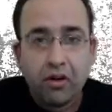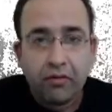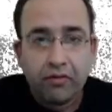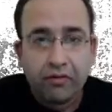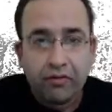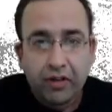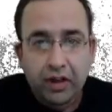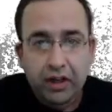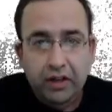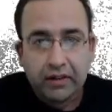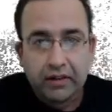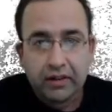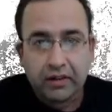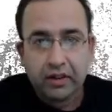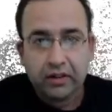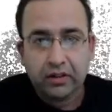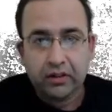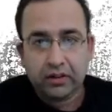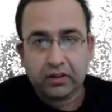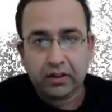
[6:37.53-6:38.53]

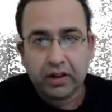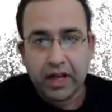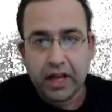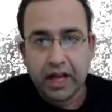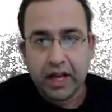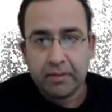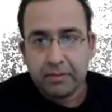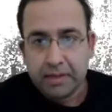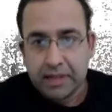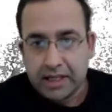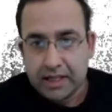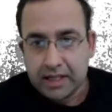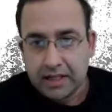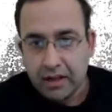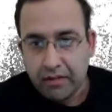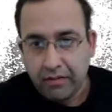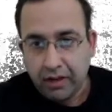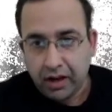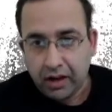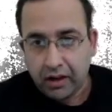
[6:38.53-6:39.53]
Versus M
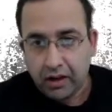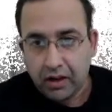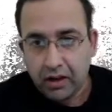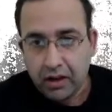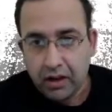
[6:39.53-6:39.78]
seven.